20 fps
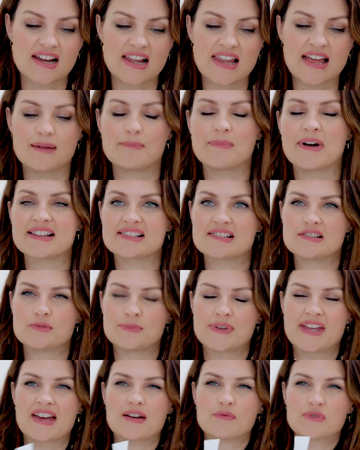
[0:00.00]
Eclat Bas
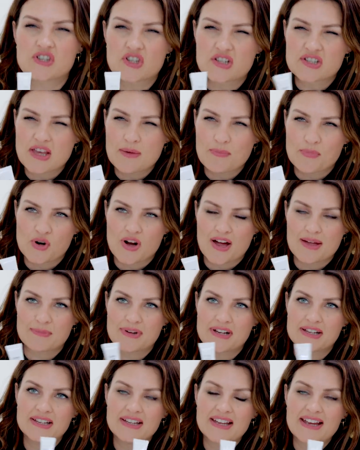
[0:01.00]
Lumiere, which is their
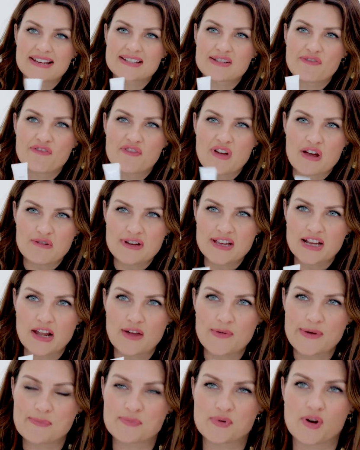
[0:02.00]
primer. It's a very
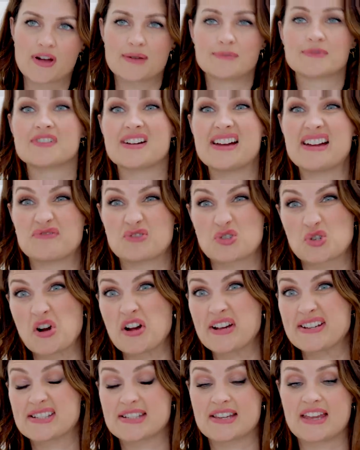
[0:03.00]
glowy primer. I have
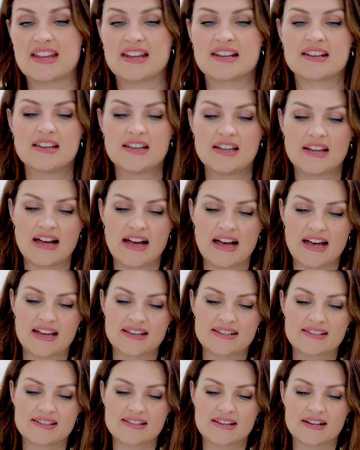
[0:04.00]
dry skin,
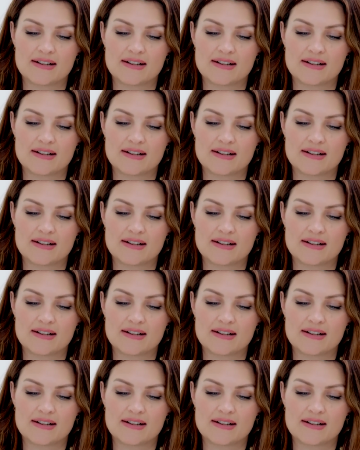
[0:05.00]
and